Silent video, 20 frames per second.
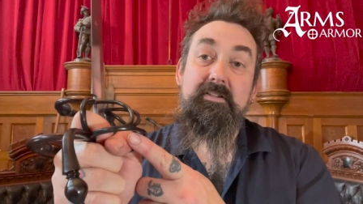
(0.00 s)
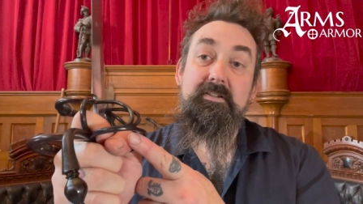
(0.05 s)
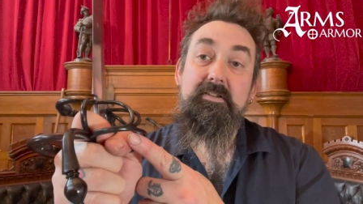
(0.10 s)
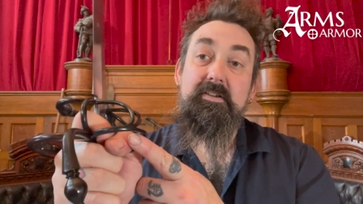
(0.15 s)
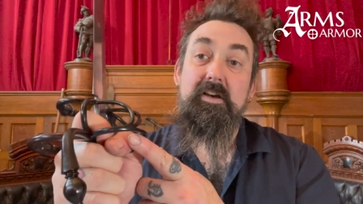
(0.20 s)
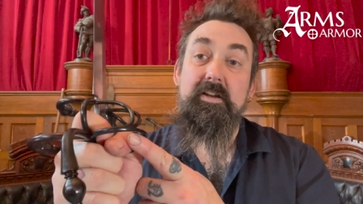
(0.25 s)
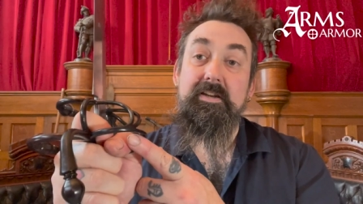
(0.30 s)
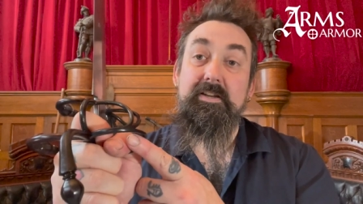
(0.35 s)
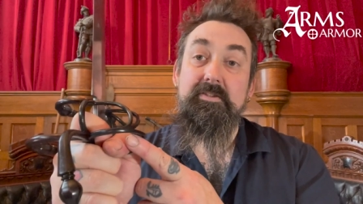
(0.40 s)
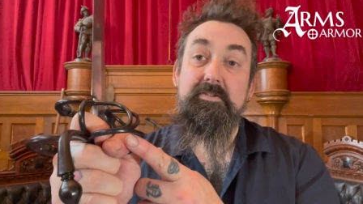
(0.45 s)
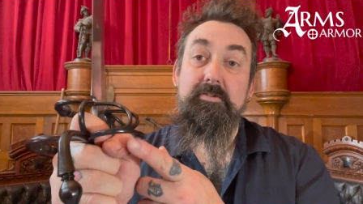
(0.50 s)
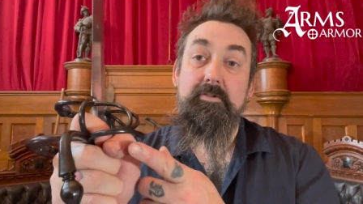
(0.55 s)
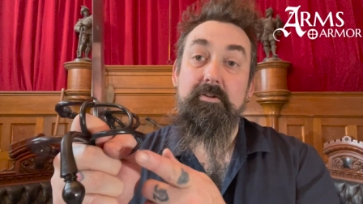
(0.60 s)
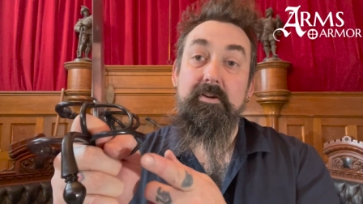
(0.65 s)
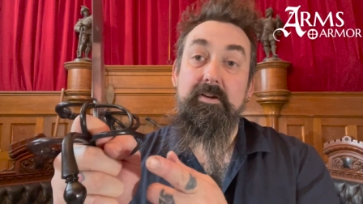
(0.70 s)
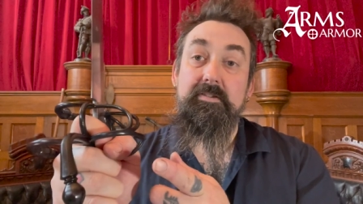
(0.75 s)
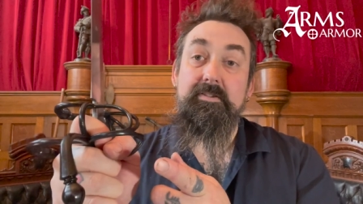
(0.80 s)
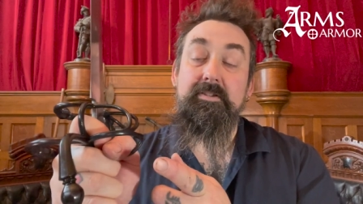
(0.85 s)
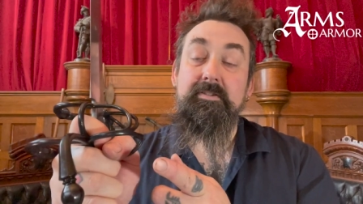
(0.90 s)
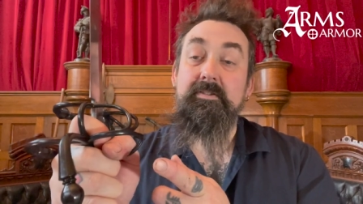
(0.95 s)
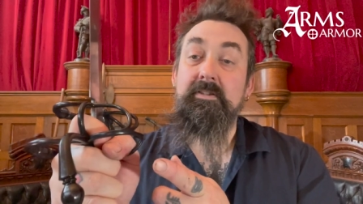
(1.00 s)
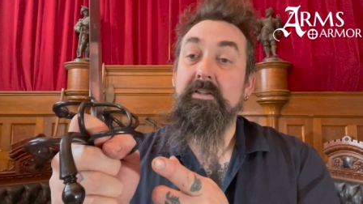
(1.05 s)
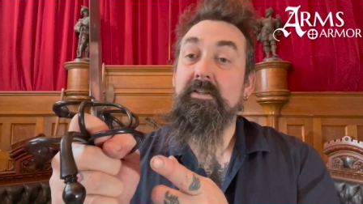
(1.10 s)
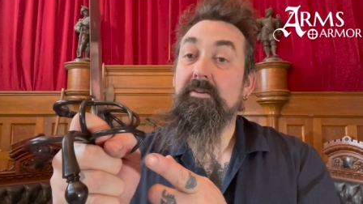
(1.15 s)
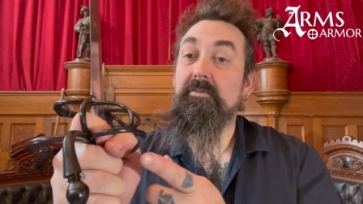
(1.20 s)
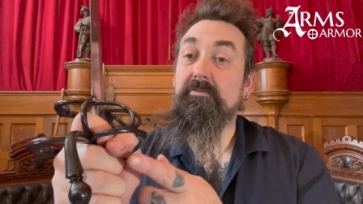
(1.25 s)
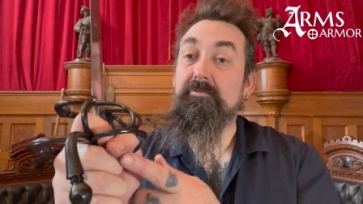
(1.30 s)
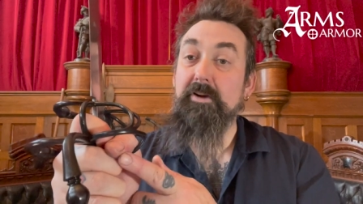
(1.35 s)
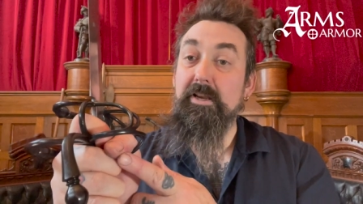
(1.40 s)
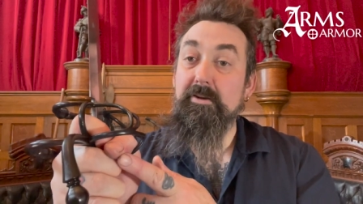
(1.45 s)
cutting swords
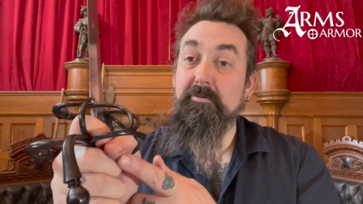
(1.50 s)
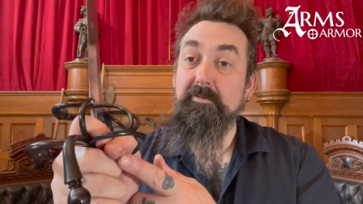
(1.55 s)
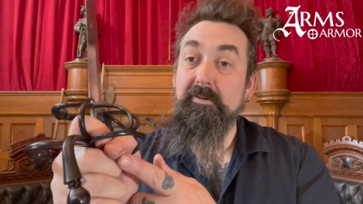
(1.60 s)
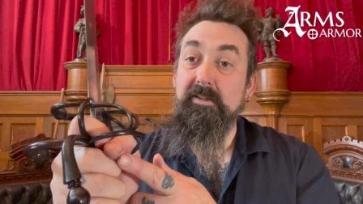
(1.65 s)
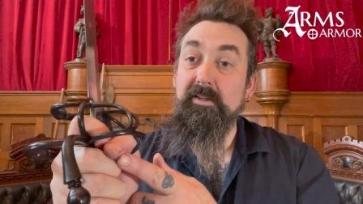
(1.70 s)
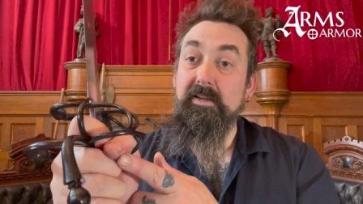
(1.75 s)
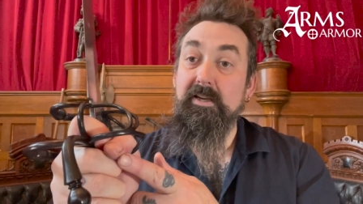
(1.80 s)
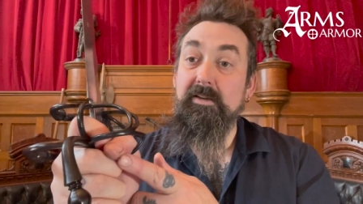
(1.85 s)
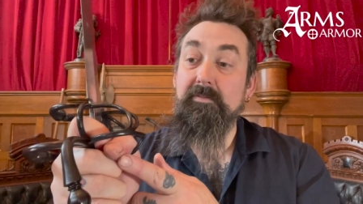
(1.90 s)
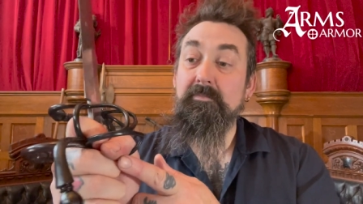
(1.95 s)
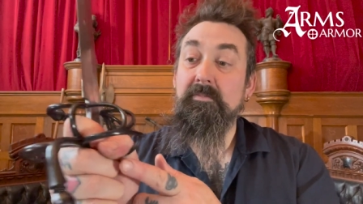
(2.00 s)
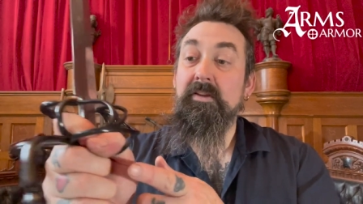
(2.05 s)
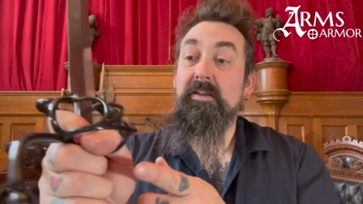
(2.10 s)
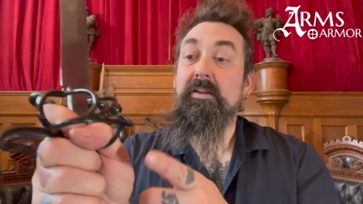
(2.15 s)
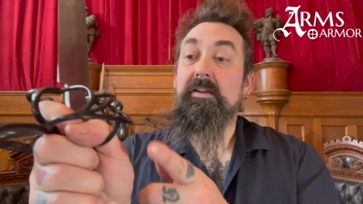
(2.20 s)
frequently,